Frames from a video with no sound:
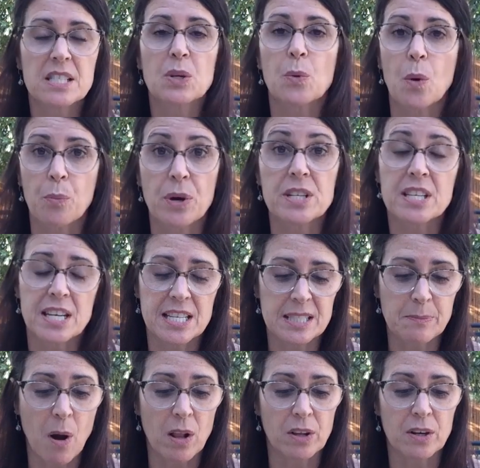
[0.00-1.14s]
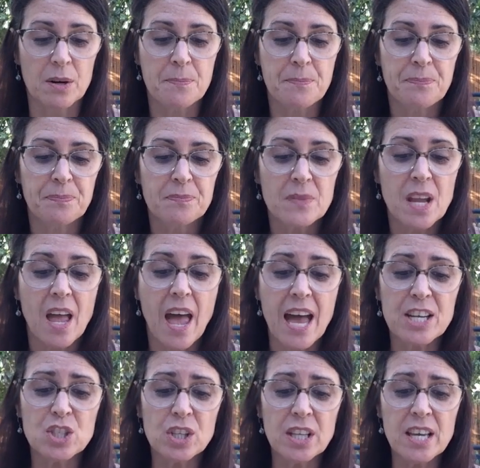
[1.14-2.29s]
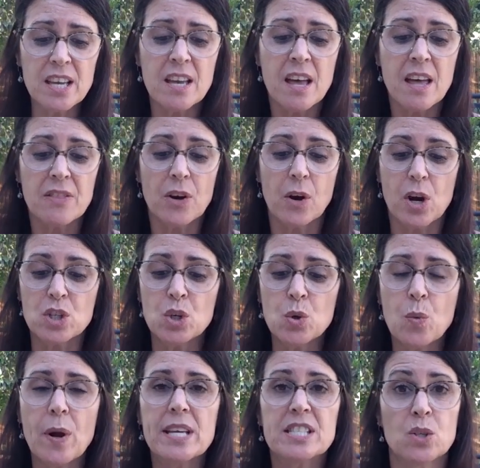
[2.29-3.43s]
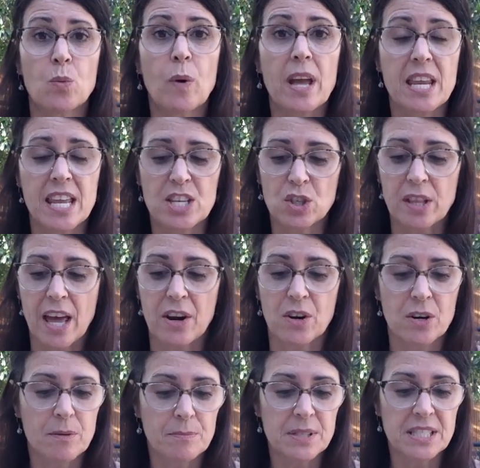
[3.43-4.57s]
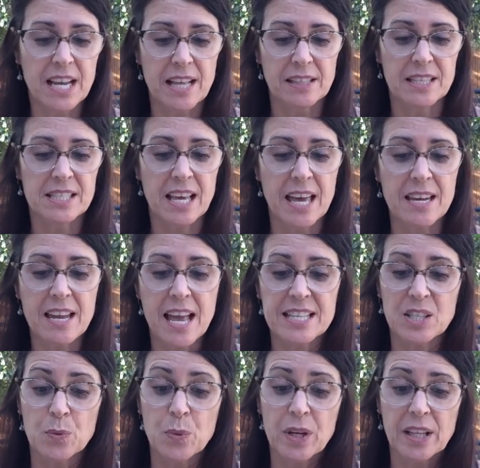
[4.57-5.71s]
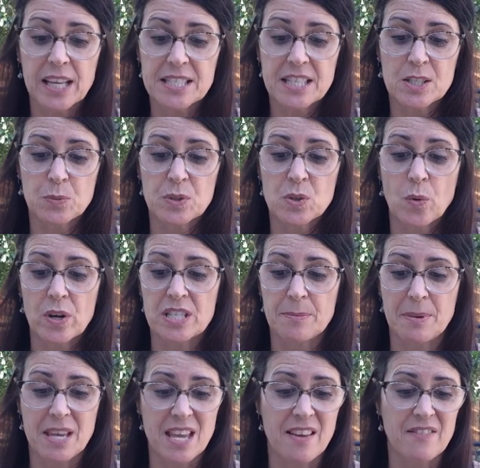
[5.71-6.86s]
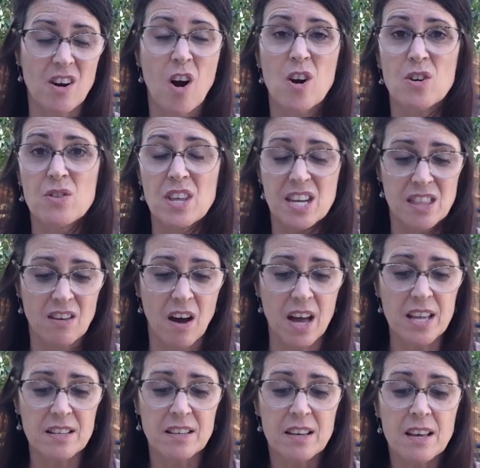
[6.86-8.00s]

Zero printed it smaller. Actually, there are 2 ways to write each letter, Stanley said, as he realized this was going to be even harder than he thought.